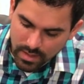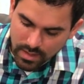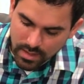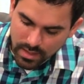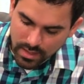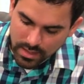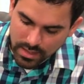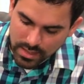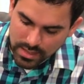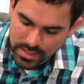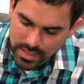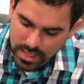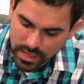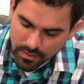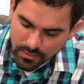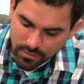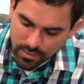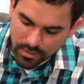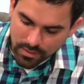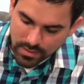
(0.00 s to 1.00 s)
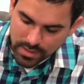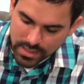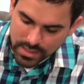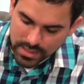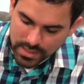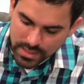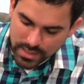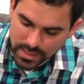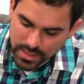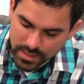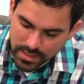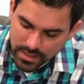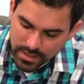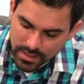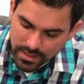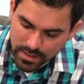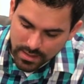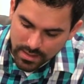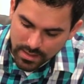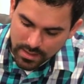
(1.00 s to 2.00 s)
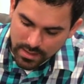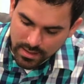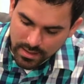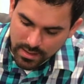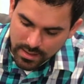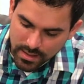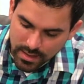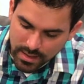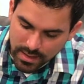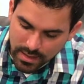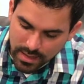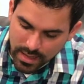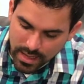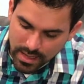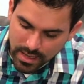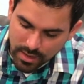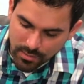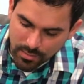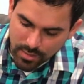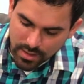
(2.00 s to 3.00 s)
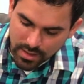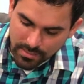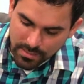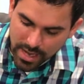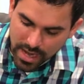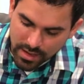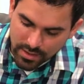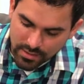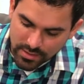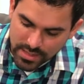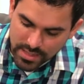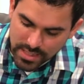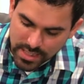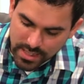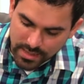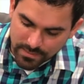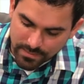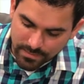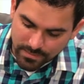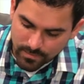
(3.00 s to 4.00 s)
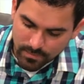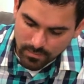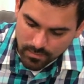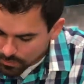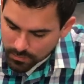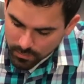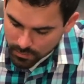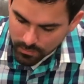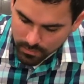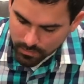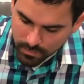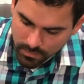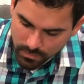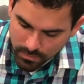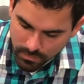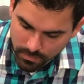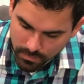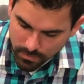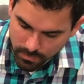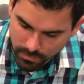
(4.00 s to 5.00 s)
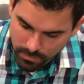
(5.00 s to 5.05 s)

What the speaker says: Take this out real easily, and then I'll put the batteries in.